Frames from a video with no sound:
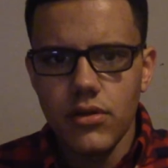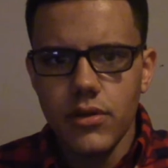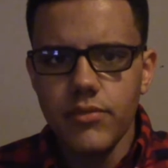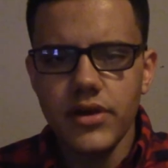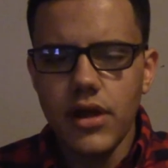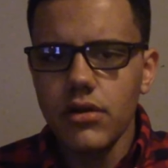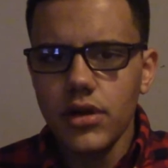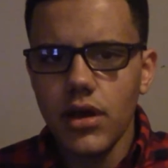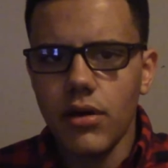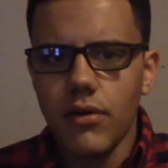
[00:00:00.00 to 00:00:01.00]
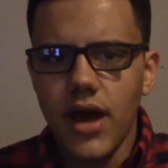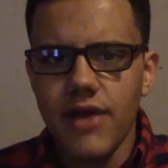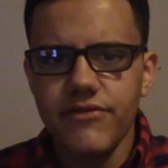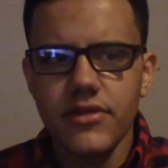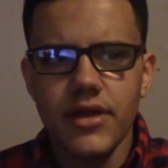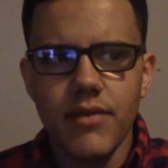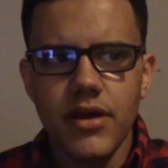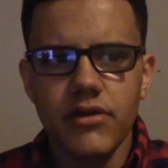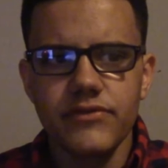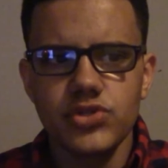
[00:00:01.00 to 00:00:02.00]
but I don't know. I feel like I
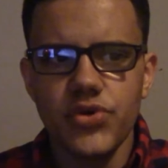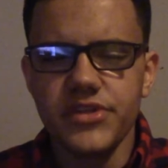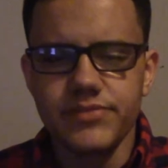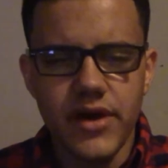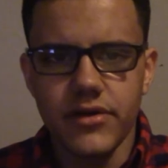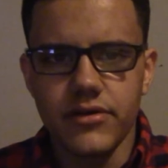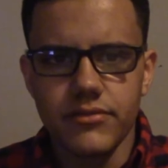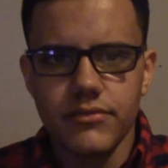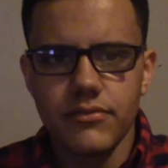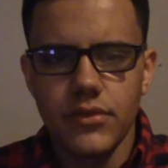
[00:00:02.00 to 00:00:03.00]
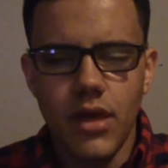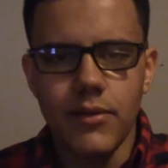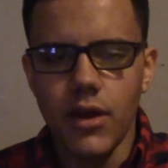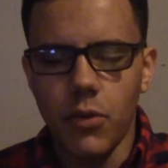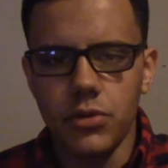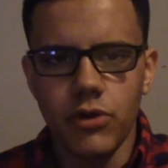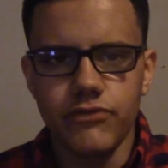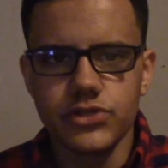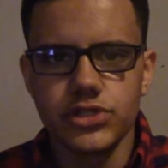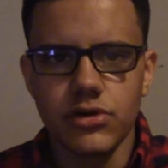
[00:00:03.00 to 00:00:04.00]
might have enjoyed this better. I mean, I won't know
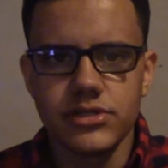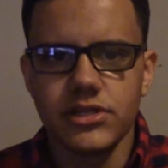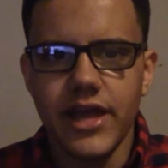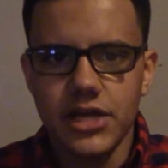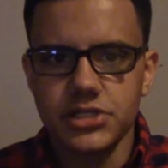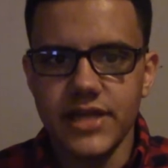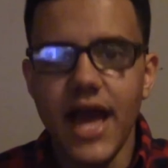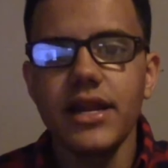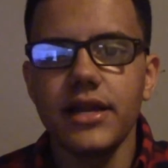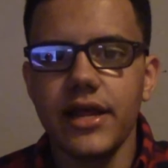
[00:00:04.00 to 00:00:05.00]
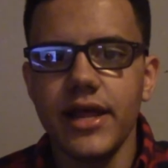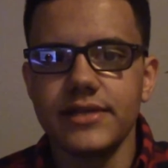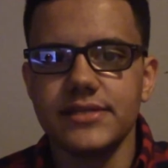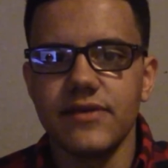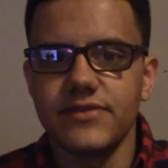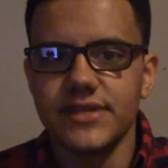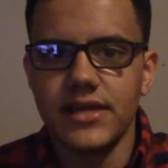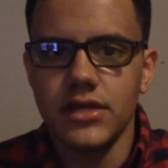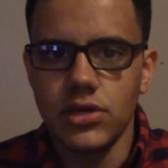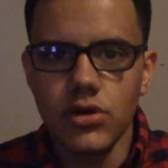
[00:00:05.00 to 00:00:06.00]
for sure until I actually edit it and see if it's
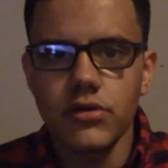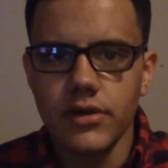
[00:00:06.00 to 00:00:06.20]
any good or